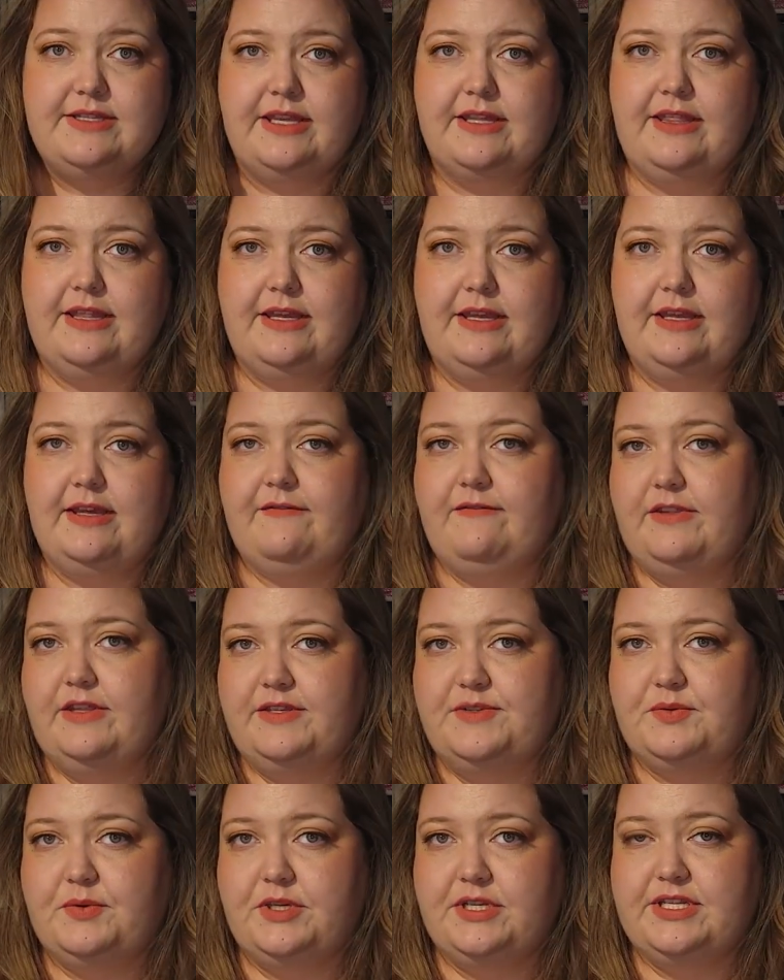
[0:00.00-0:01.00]
I think if
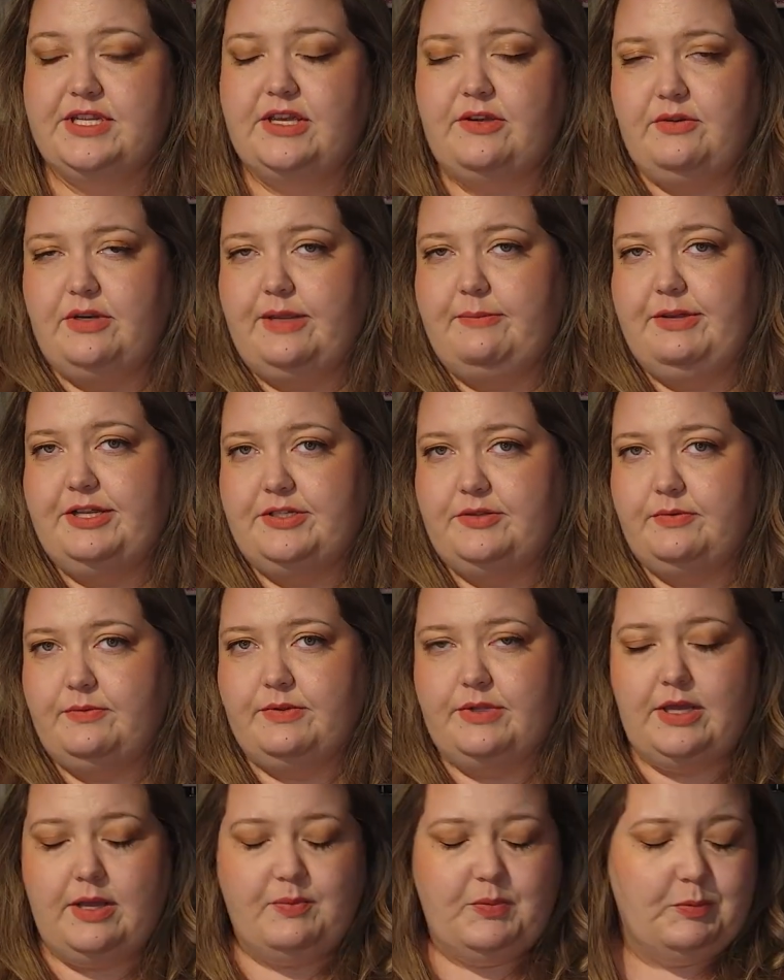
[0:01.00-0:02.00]
this works out, I might do it
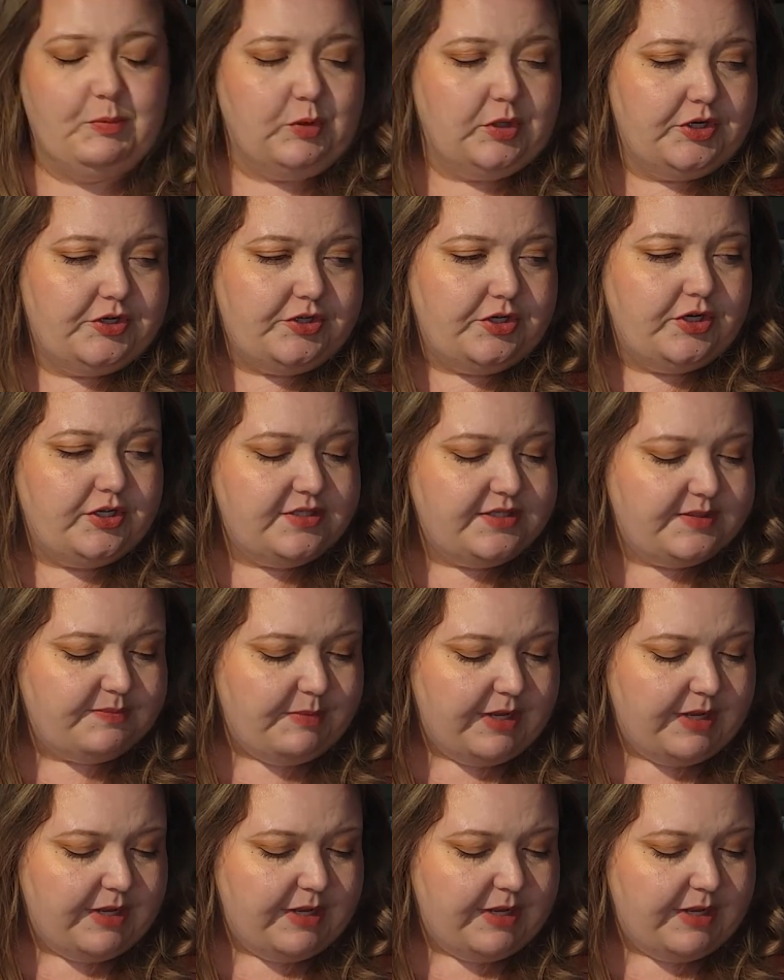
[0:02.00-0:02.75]
with a couple more shirts.